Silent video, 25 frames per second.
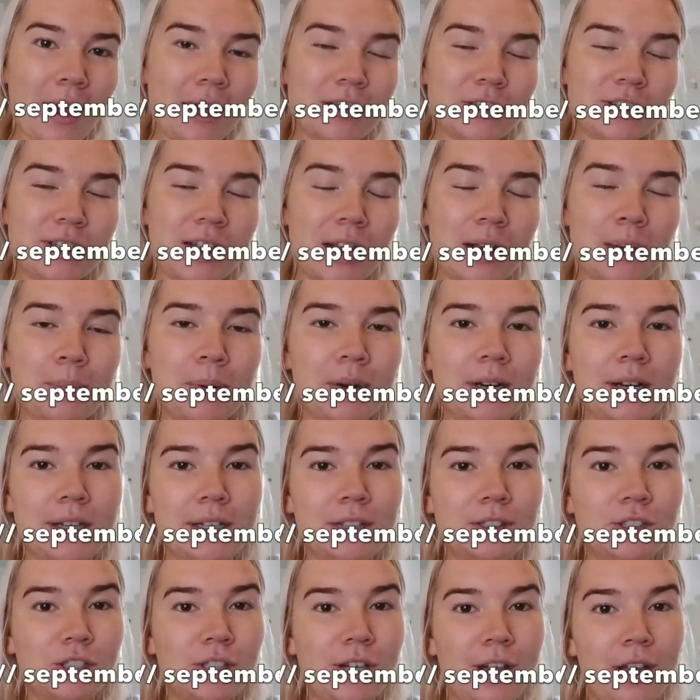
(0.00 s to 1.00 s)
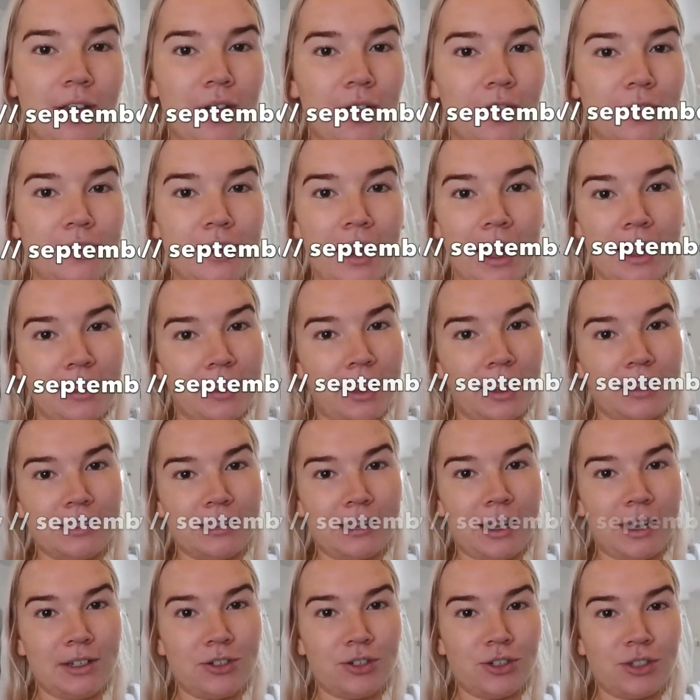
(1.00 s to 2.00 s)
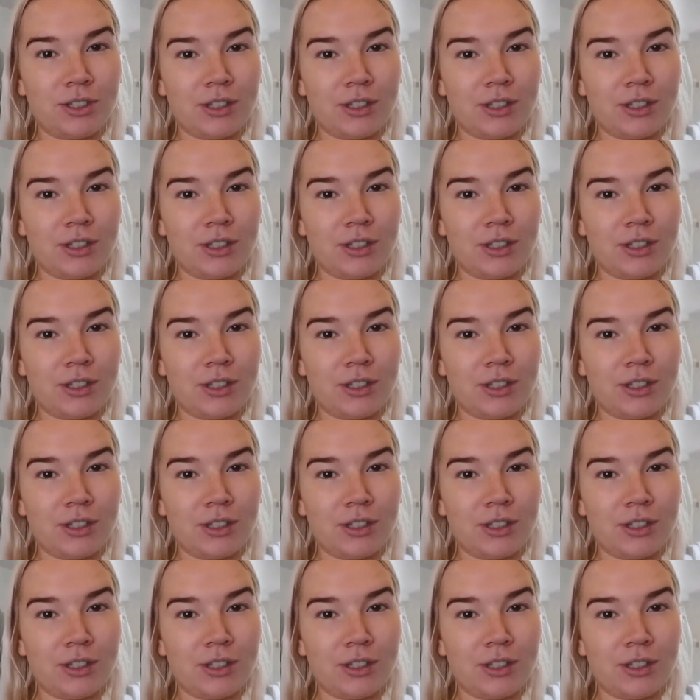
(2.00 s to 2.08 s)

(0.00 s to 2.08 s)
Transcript: I just had a pretty chill night last night.